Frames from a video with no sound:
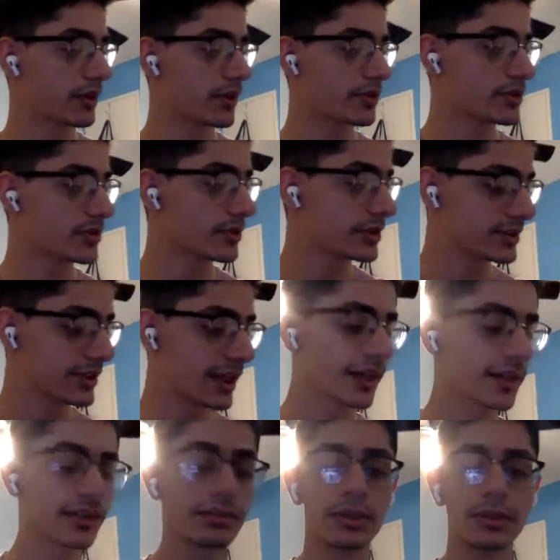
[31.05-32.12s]
There's no
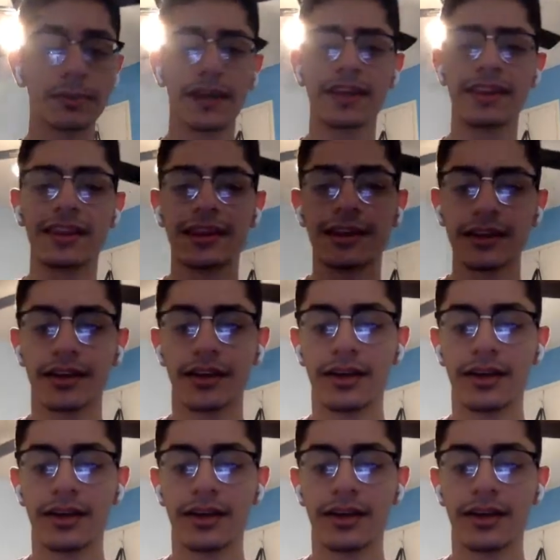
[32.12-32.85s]
exact limit, but I think